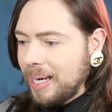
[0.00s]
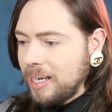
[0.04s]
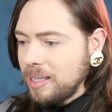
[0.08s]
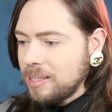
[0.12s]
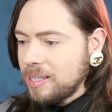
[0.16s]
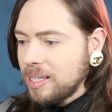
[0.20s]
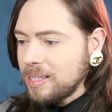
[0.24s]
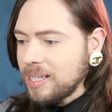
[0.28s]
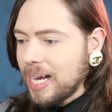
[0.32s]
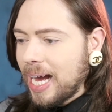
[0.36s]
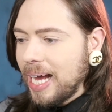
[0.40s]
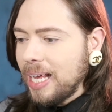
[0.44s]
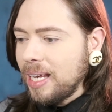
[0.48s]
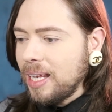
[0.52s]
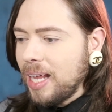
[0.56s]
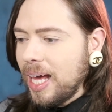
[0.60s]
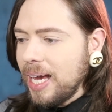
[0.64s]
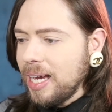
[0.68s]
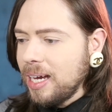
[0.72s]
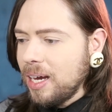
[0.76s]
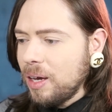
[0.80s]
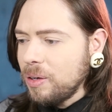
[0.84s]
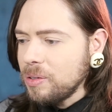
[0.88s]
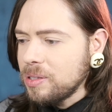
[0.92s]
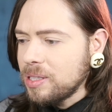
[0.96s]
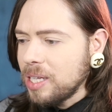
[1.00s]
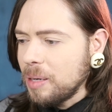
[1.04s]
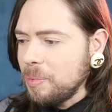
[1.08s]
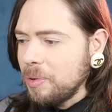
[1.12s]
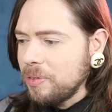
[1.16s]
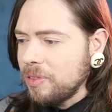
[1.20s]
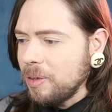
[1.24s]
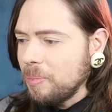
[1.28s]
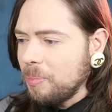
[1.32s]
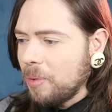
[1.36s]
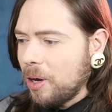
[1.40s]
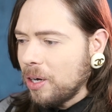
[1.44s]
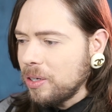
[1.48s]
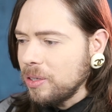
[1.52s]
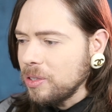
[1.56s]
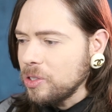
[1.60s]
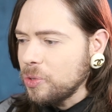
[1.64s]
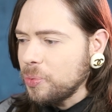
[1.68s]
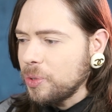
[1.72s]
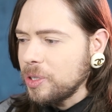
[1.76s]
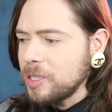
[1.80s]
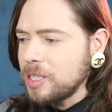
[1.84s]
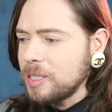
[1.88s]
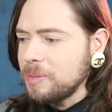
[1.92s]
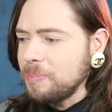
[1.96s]
says, I like how some of the models
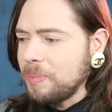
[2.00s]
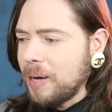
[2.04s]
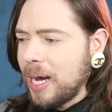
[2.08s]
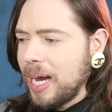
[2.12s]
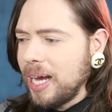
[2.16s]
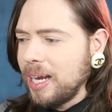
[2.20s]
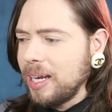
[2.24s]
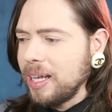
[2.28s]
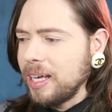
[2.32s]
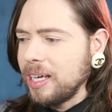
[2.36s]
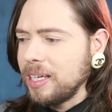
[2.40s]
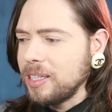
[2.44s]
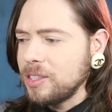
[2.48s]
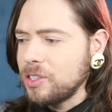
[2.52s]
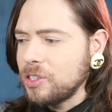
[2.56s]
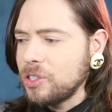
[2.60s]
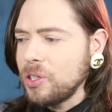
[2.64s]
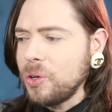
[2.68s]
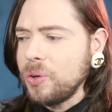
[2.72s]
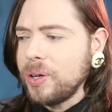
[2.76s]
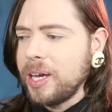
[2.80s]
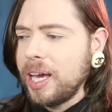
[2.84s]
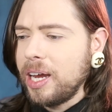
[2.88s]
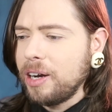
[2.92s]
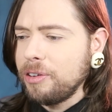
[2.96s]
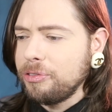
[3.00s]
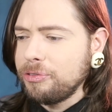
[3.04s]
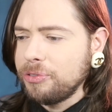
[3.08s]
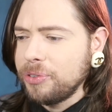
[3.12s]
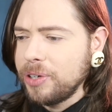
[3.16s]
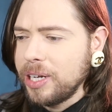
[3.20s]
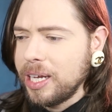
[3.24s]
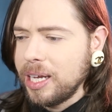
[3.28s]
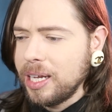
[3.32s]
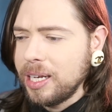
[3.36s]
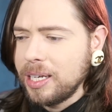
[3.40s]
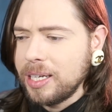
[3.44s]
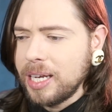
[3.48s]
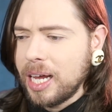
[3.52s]
were smiling, so carefree,